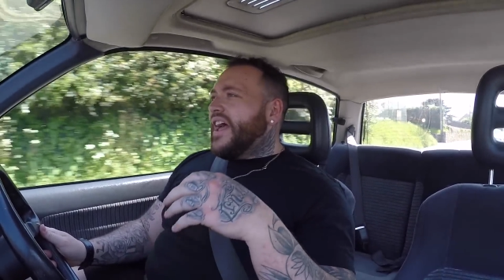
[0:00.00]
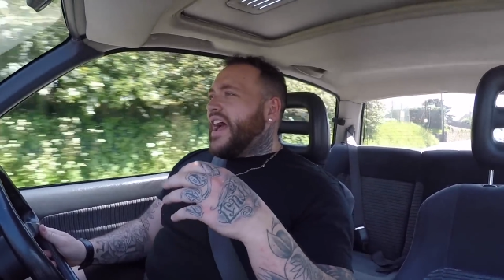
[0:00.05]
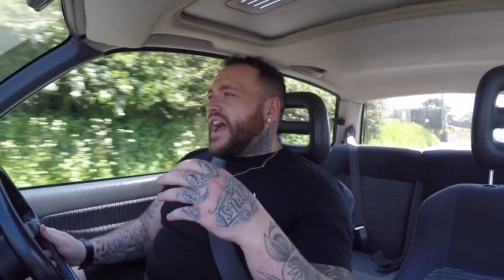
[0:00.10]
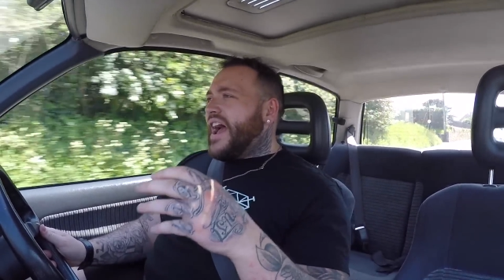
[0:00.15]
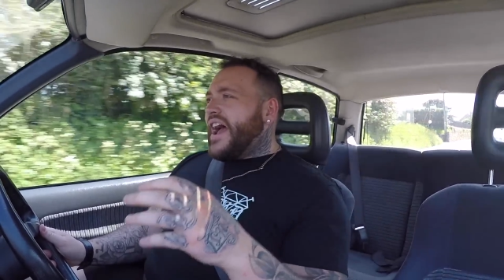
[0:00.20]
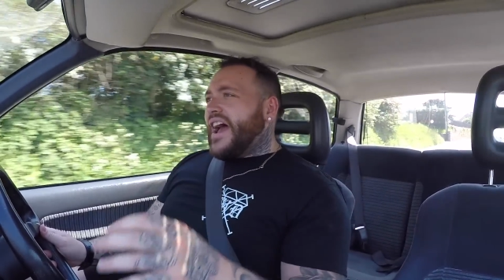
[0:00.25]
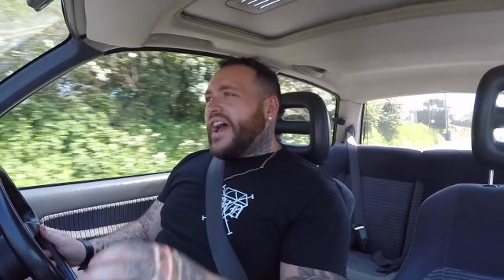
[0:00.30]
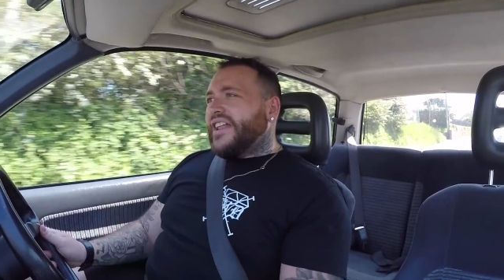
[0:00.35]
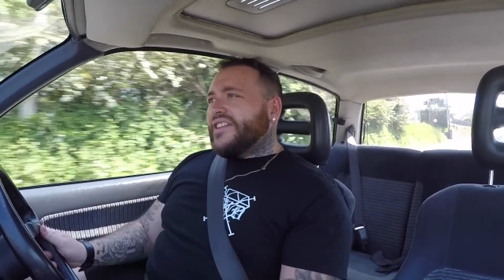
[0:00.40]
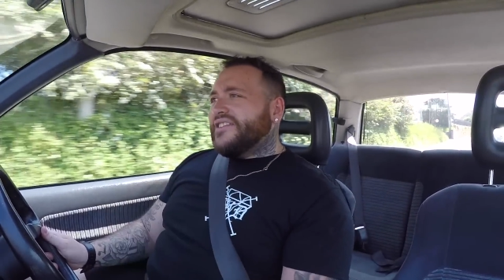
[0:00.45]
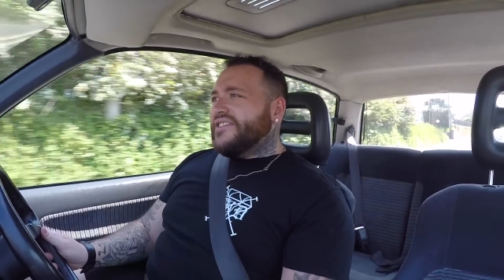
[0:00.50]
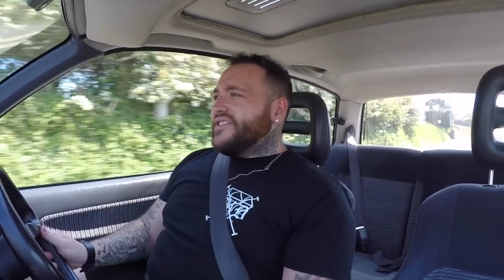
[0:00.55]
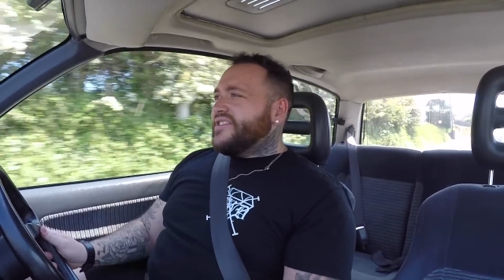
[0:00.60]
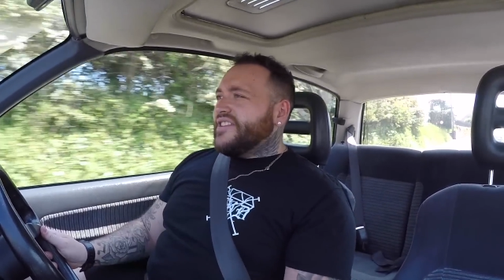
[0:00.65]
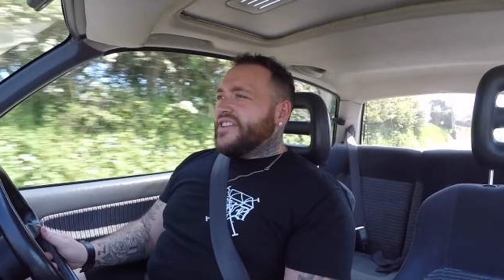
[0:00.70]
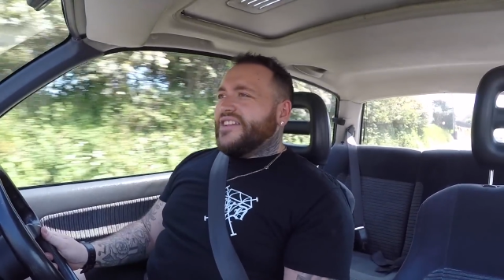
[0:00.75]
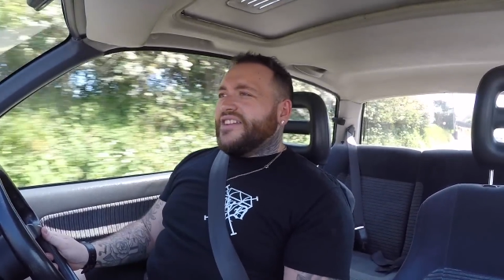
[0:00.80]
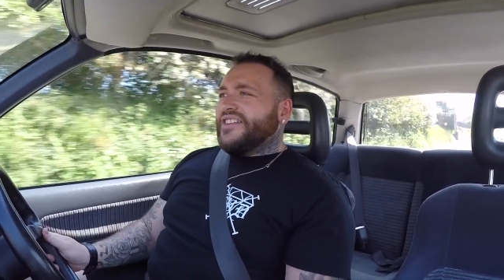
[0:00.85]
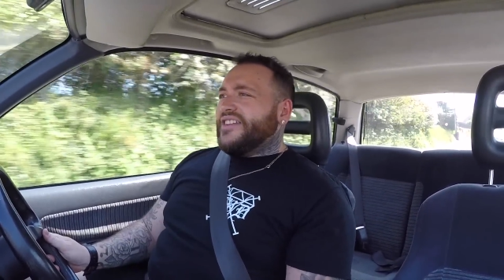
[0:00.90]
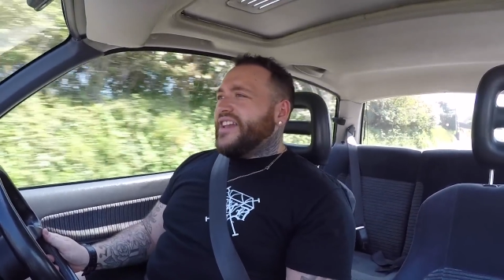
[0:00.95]
And
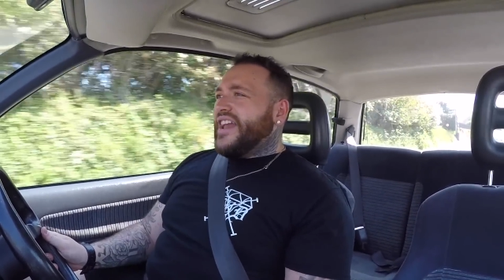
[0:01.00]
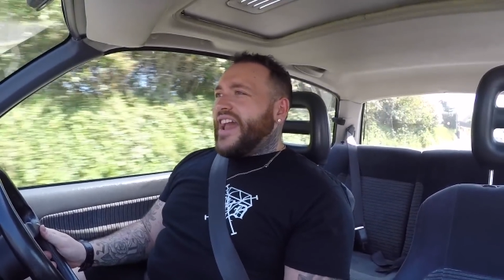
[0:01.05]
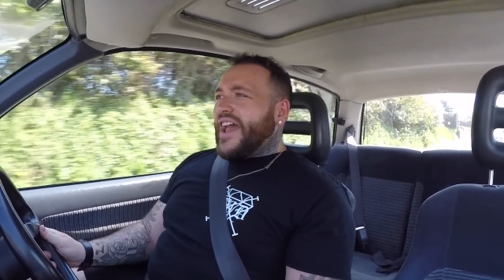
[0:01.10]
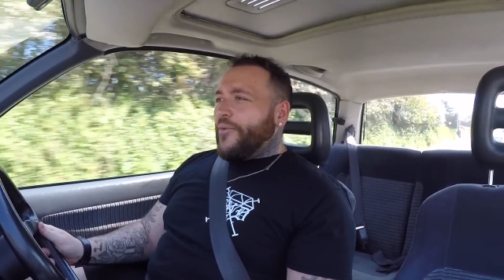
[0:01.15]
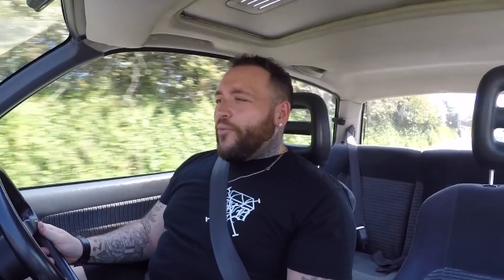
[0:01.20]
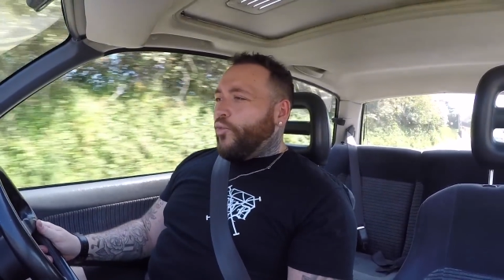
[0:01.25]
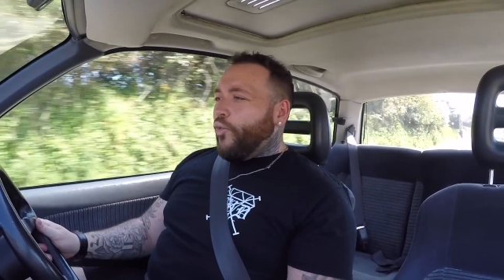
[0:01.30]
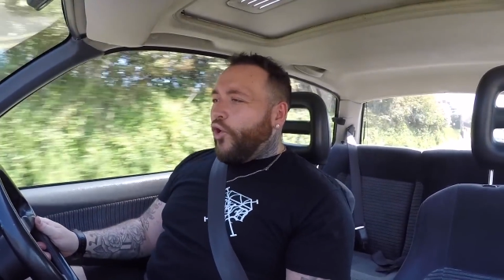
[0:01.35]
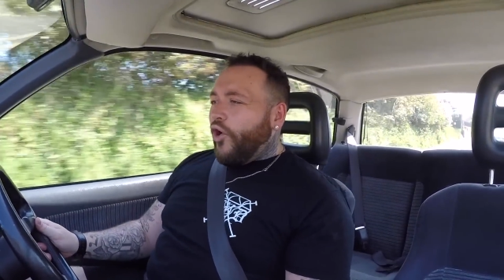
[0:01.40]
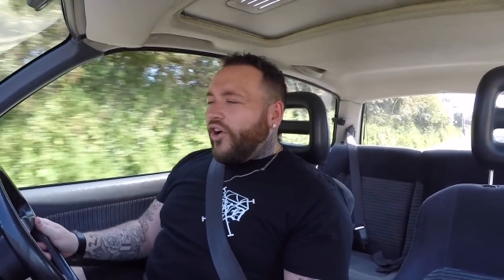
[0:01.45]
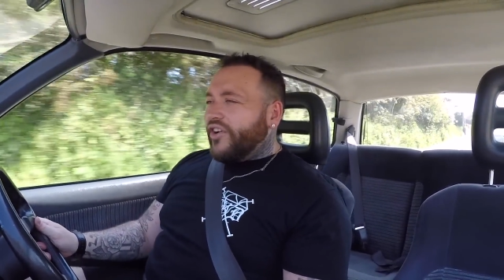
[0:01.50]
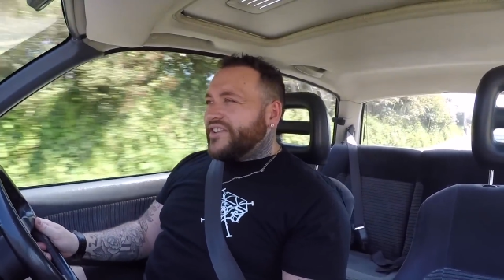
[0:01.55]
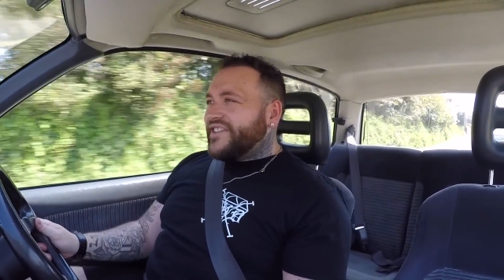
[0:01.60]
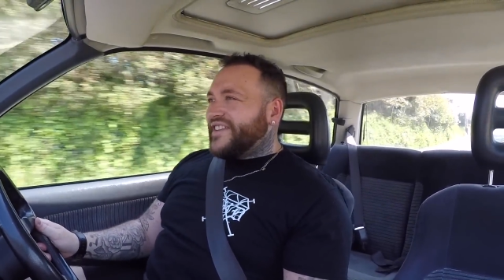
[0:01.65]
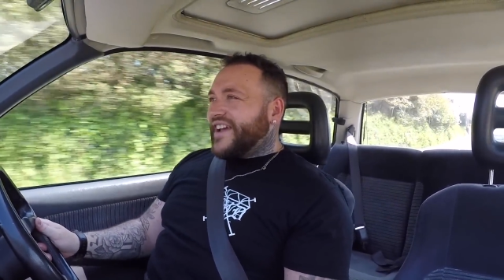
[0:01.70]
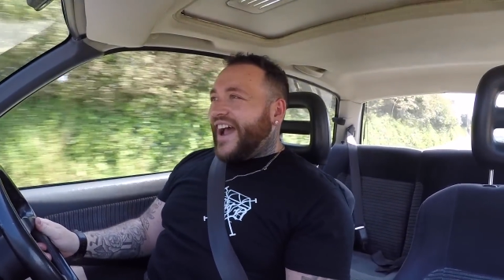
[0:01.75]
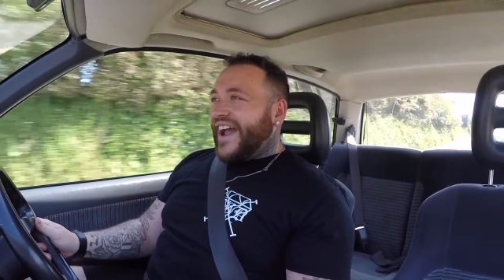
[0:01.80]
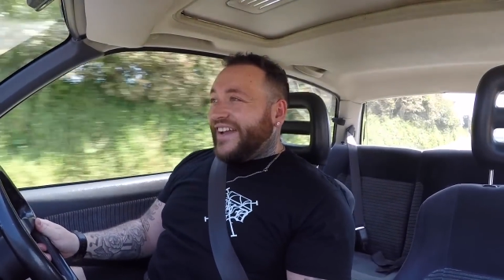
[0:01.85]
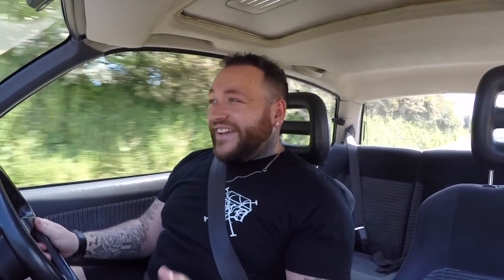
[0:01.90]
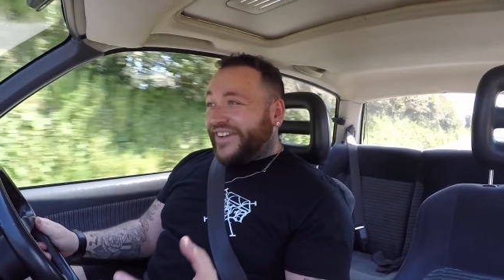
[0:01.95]
yeah,
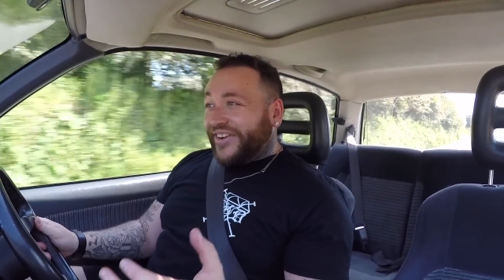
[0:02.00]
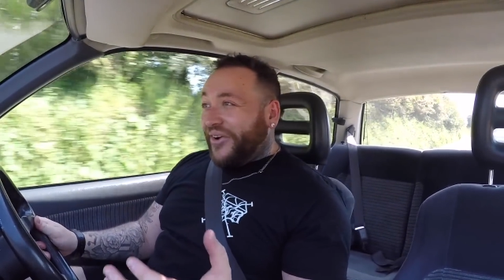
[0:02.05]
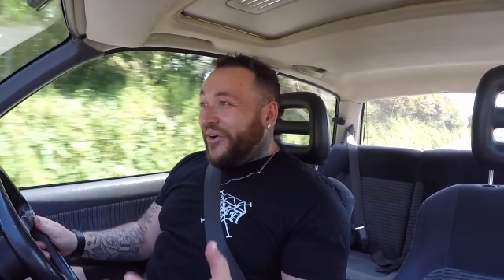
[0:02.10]
what a